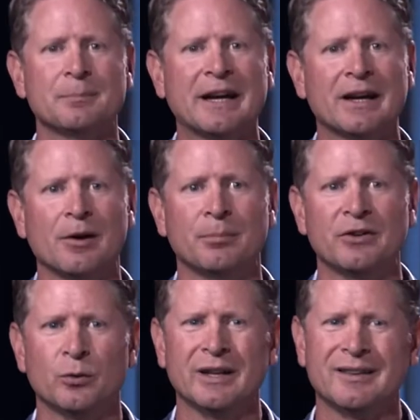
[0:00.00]
make up
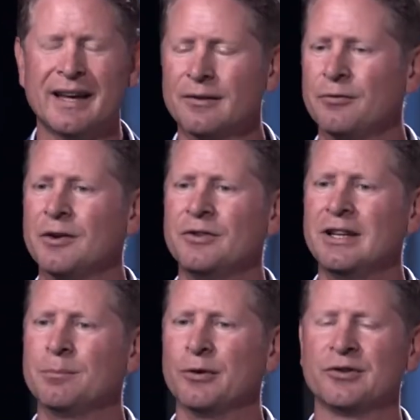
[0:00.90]
between 10 to
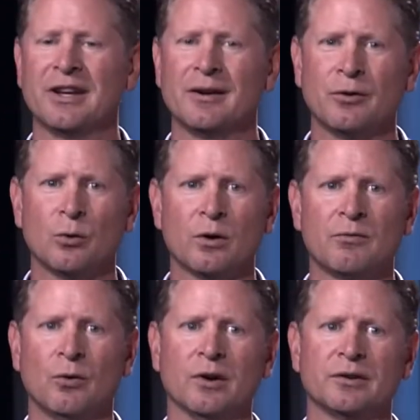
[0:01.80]
15% of our
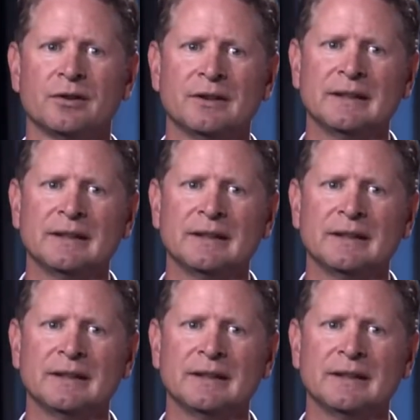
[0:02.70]
workforce.